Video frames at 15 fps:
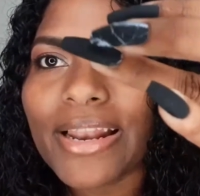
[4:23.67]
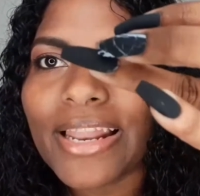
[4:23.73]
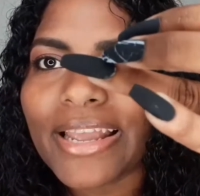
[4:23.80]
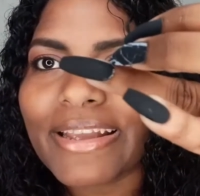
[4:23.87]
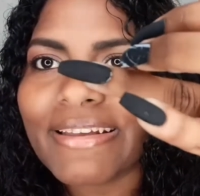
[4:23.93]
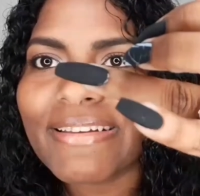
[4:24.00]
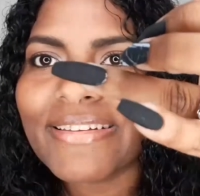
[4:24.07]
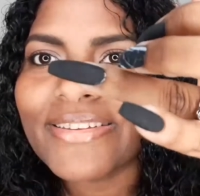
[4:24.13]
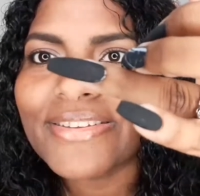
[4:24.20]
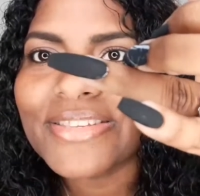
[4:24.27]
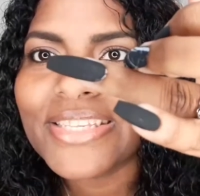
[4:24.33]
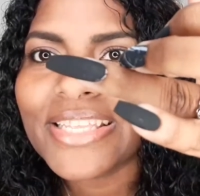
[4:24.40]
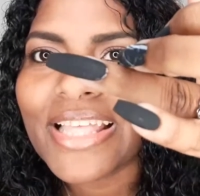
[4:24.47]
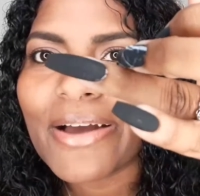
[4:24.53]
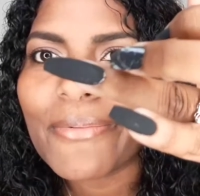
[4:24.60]
Like you
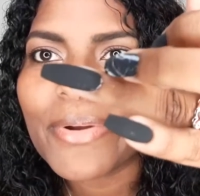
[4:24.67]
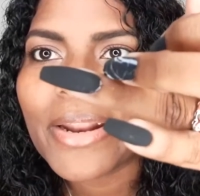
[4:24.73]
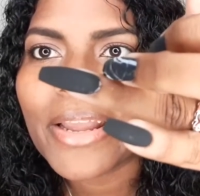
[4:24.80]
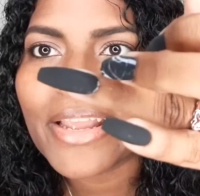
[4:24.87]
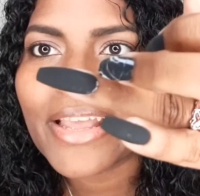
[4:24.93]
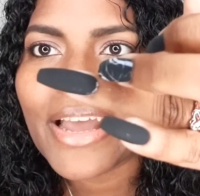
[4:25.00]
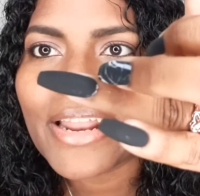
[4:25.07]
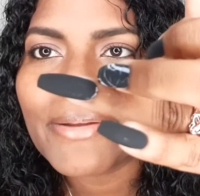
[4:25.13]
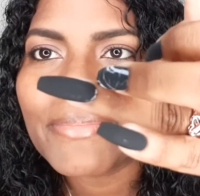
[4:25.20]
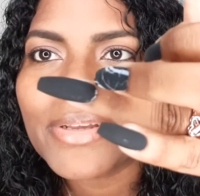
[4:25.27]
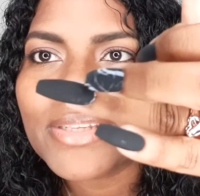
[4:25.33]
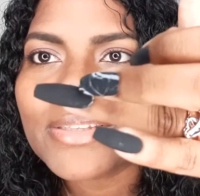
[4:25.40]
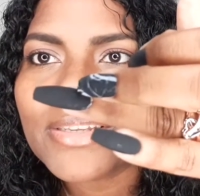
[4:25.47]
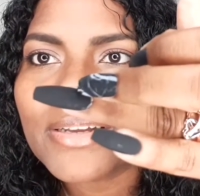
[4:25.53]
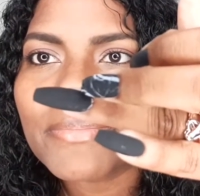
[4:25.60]
see that one I kind of
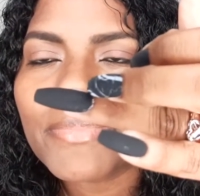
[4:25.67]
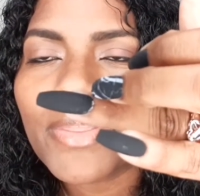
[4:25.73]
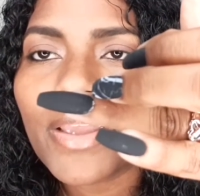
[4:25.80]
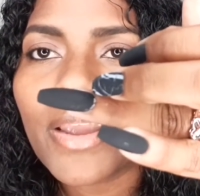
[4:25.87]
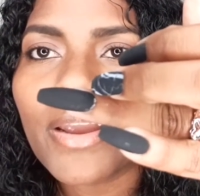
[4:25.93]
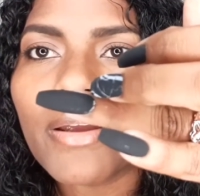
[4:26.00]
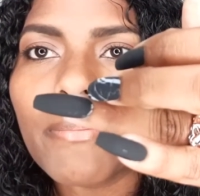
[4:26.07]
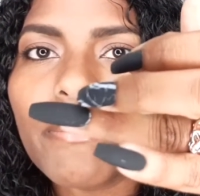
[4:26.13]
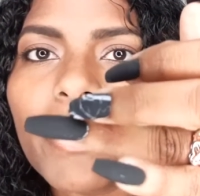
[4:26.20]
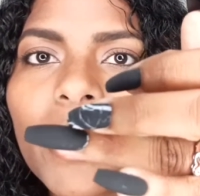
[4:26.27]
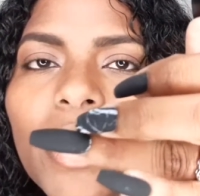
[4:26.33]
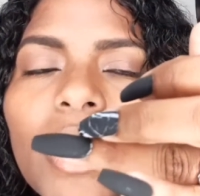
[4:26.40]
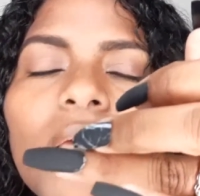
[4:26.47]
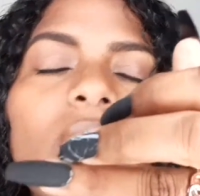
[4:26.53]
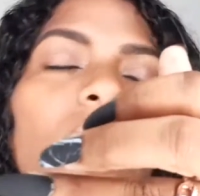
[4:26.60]
messed up there,
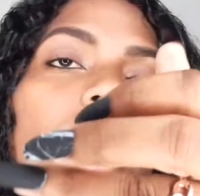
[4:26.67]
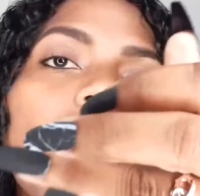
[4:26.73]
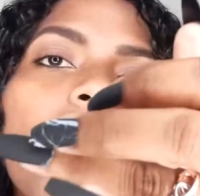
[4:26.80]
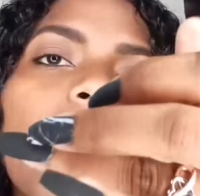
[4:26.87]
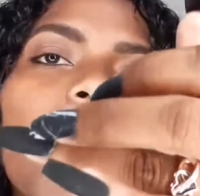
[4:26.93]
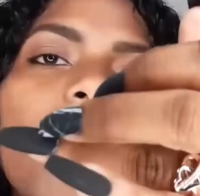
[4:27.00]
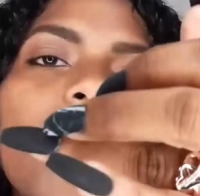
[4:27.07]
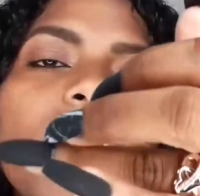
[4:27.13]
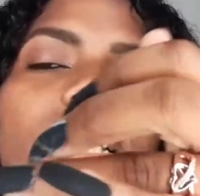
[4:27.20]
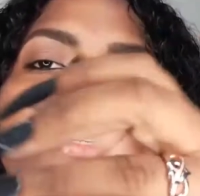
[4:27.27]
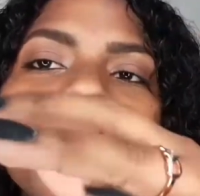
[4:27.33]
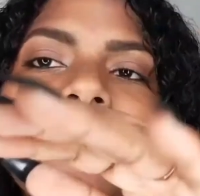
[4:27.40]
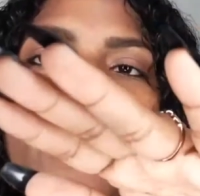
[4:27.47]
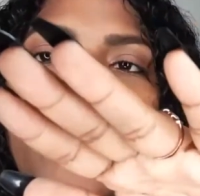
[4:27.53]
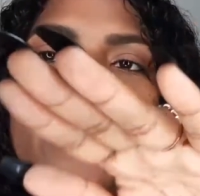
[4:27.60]
but it's
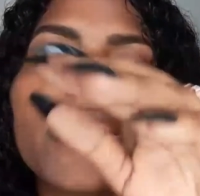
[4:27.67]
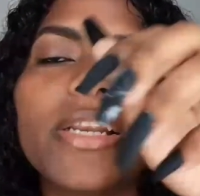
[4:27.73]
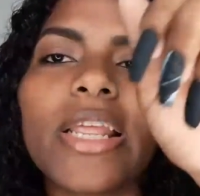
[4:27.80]
fine.